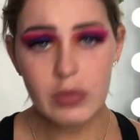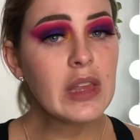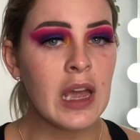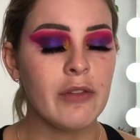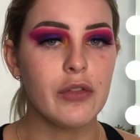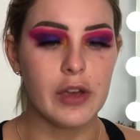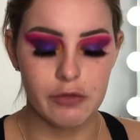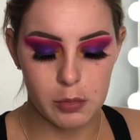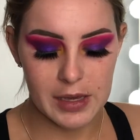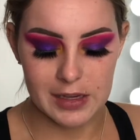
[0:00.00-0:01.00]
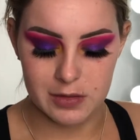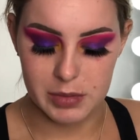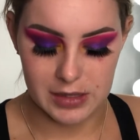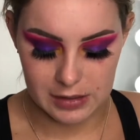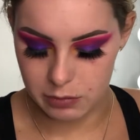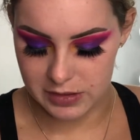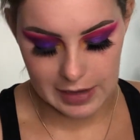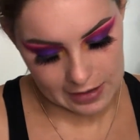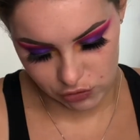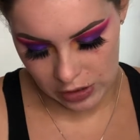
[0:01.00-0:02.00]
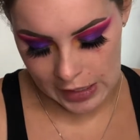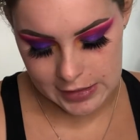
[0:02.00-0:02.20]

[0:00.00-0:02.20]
have a fair few pairs, but these ones I hadn't tried